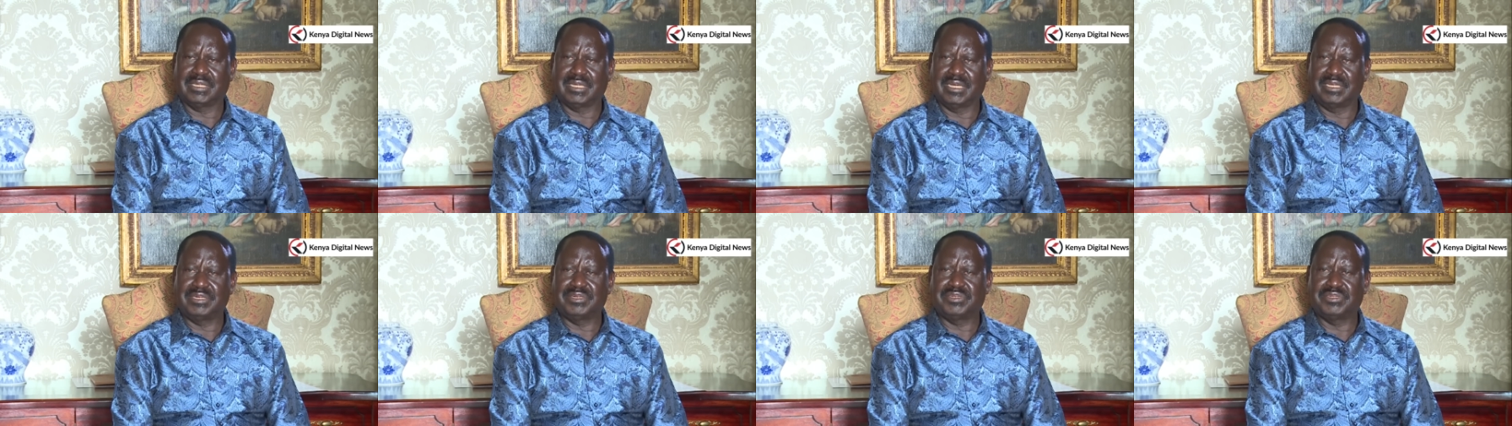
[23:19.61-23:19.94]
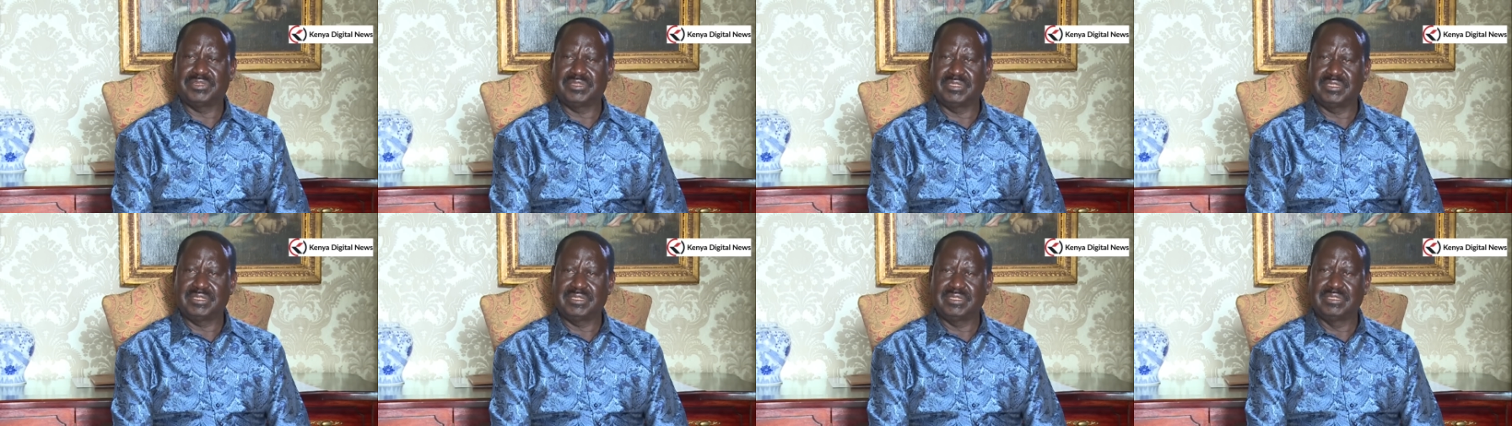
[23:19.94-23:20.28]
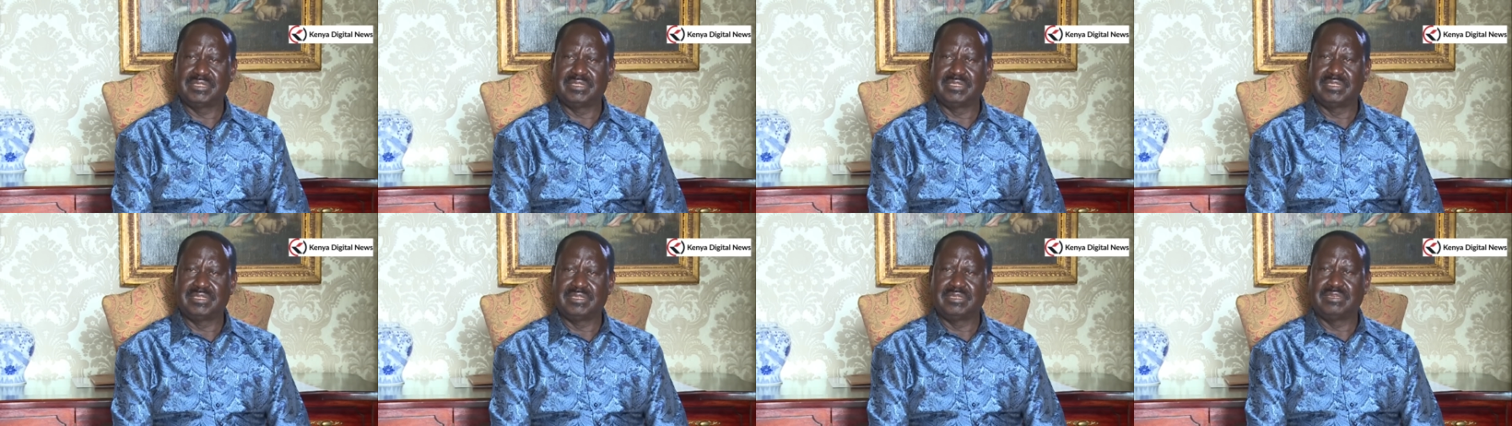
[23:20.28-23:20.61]
country
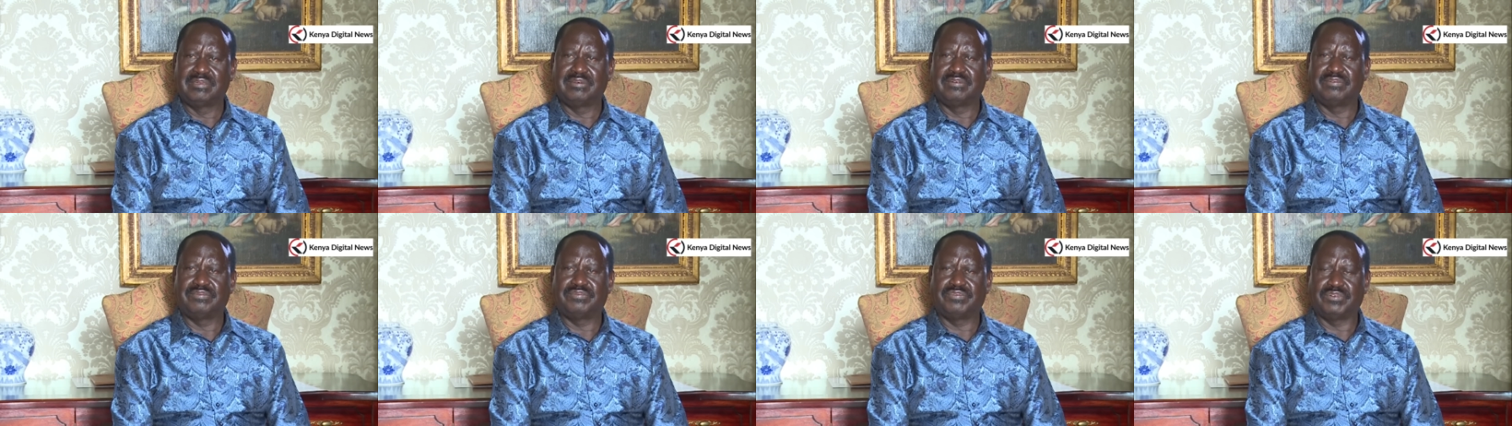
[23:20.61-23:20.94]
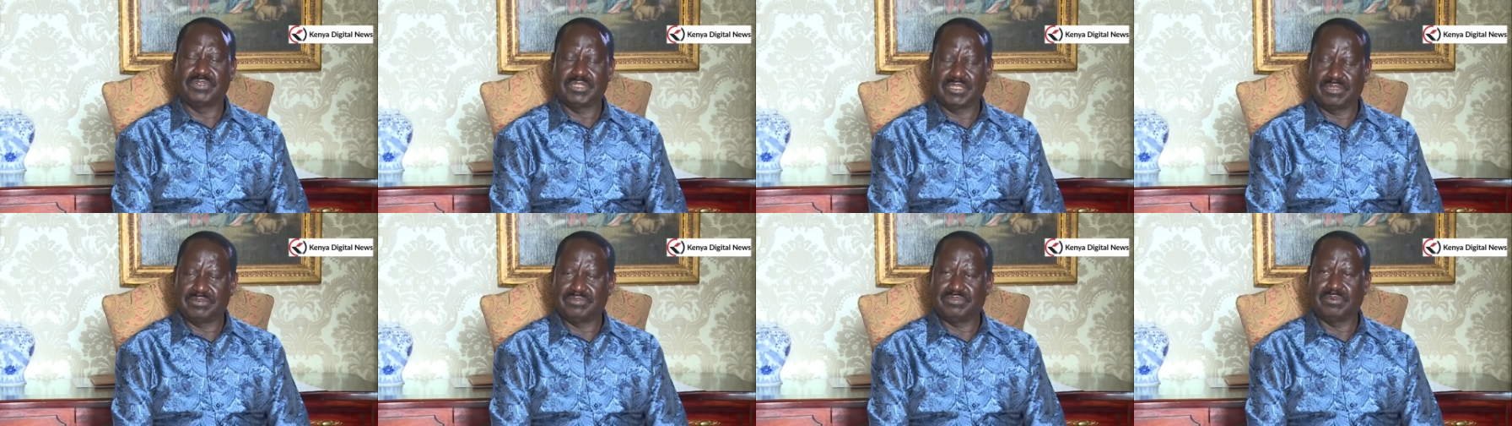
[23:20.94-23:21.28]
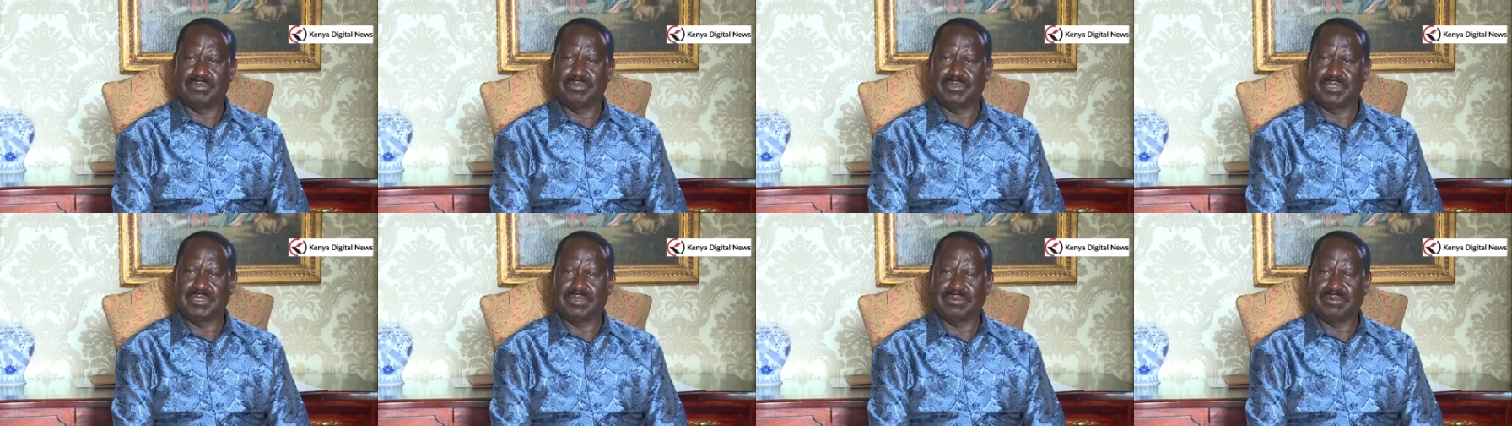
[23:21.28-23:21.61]
voted
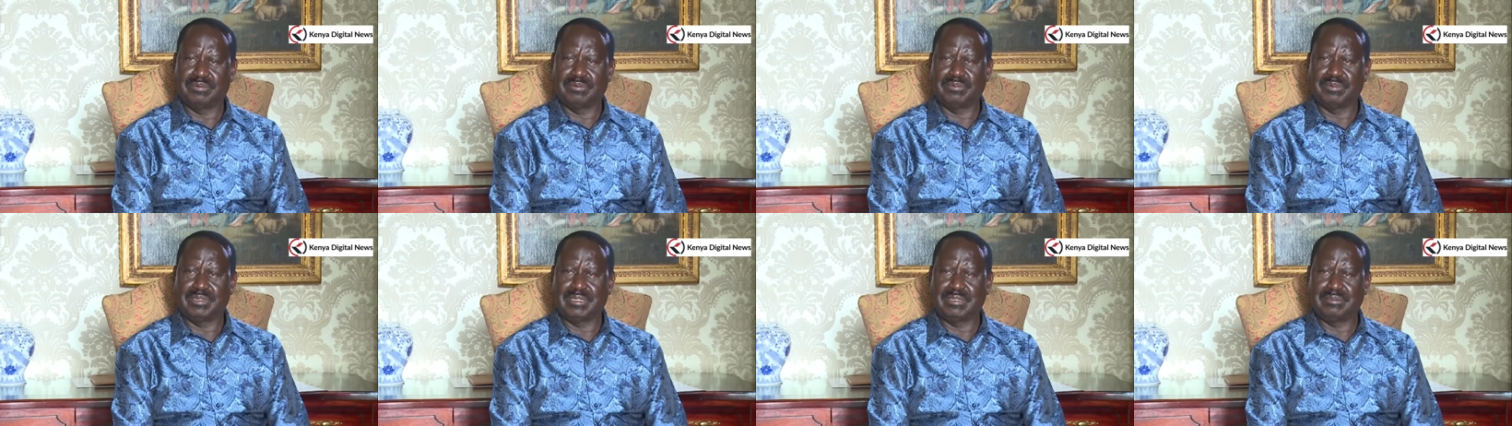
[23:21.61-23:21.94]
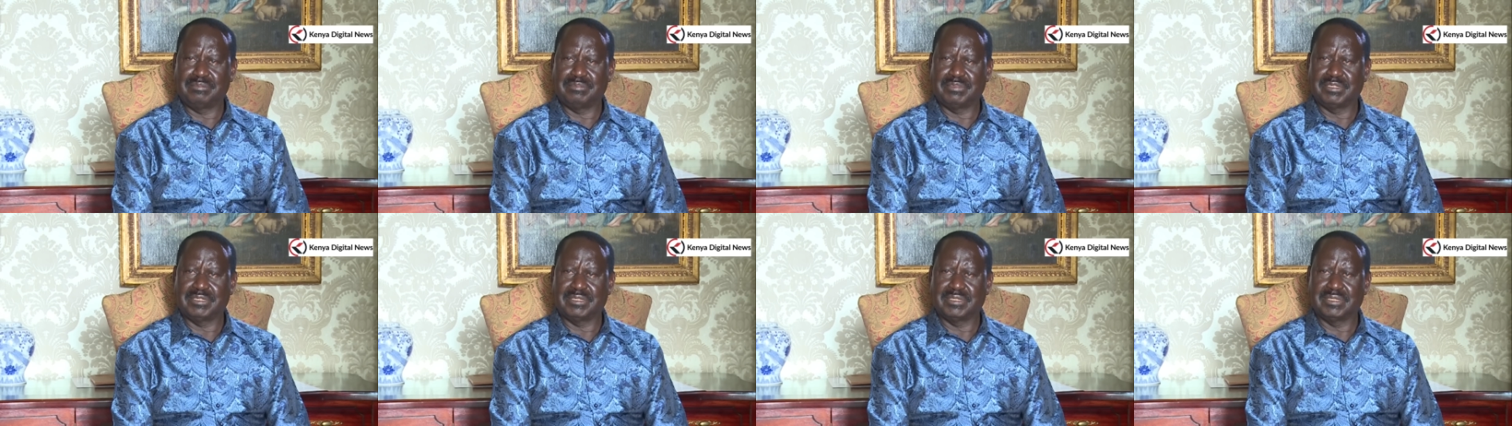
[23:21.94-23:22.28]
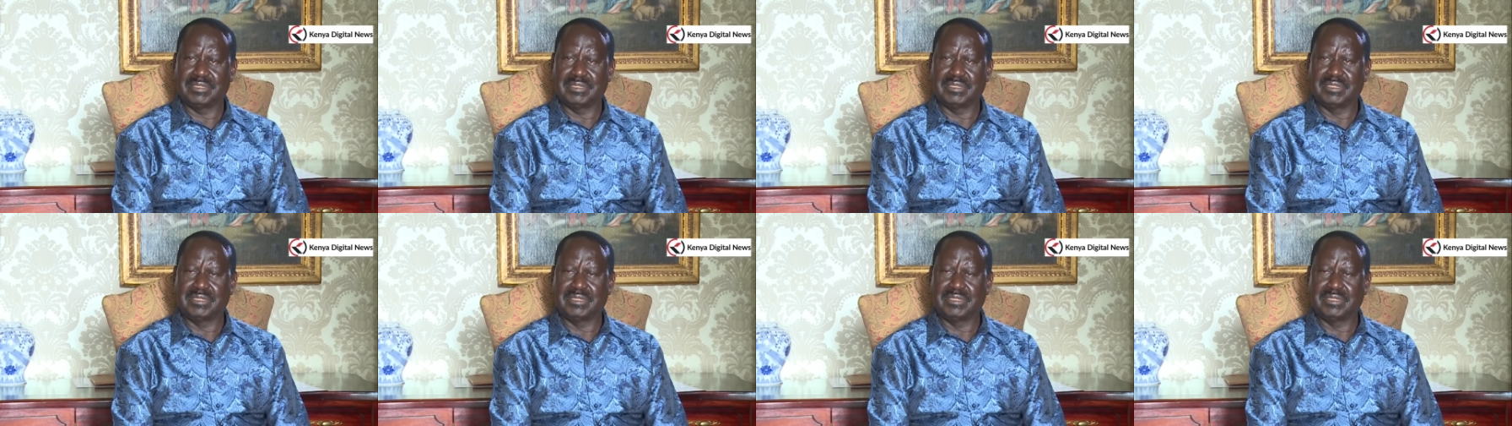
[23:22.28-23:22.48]
for me overwhelmingly.